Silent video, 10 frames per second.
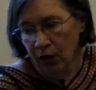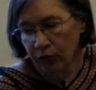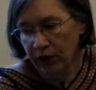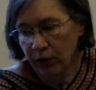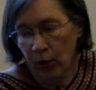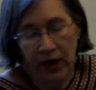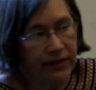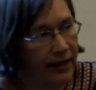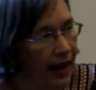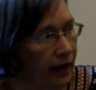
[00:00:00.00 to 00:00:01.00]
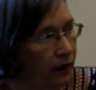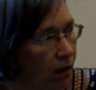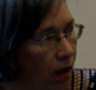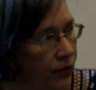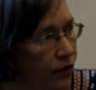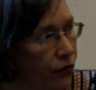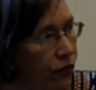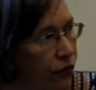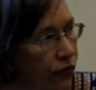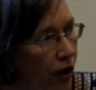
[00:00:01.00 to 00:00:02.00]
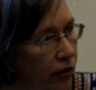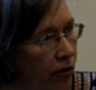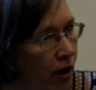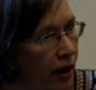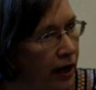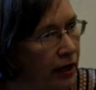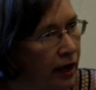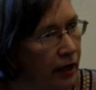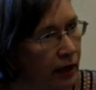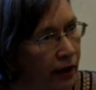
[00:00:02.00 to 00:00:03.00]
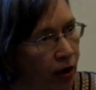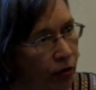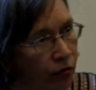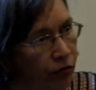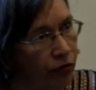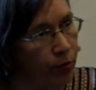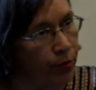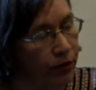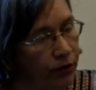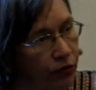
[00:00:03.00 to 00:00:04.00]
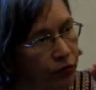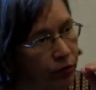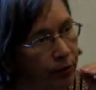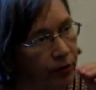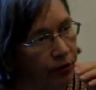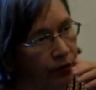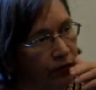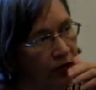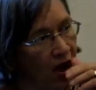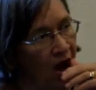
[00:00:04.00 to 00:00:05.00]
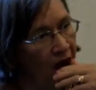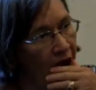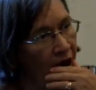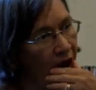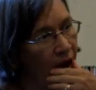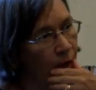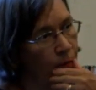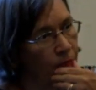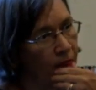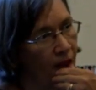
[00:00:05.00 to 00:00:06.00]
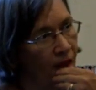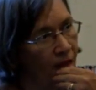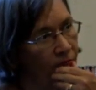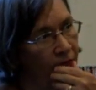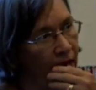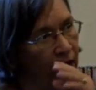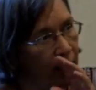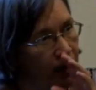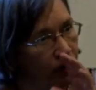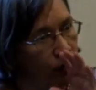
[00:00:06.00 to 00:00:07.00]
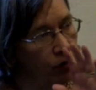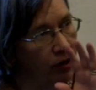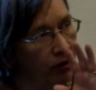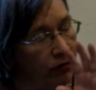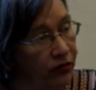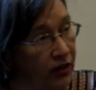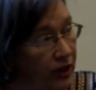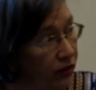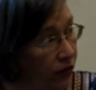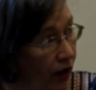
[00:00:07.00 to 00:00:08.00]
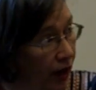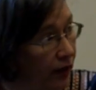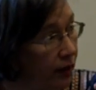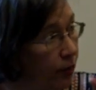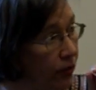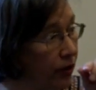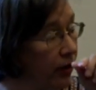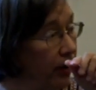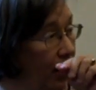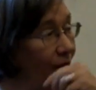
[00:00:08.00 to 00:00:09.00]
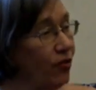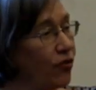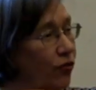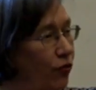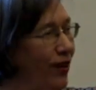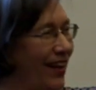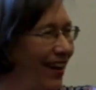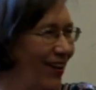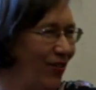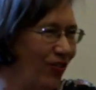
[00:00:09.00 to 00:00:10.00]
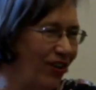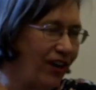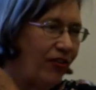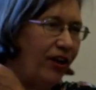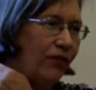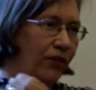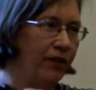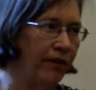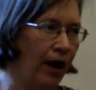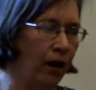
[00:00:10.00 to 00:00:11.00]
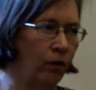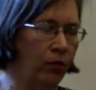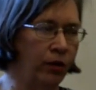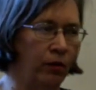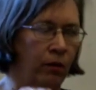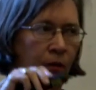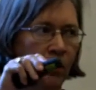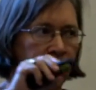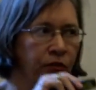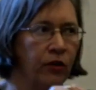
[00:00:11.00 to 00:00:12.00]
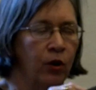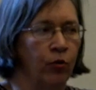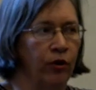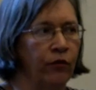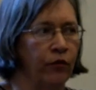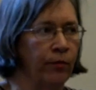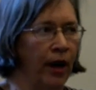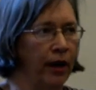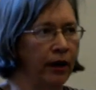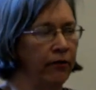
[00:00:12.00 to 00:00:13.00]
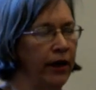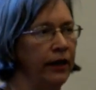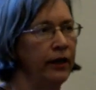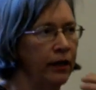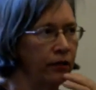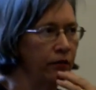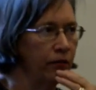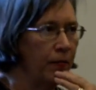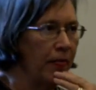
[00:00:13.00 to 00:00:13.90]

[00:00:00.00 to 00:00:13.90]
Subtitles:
Request catalogs and search online, and like on Christian book distributors, you can see inside the book. I was just doing that yesterday, trying to figure out what what's going to work for my grandkids.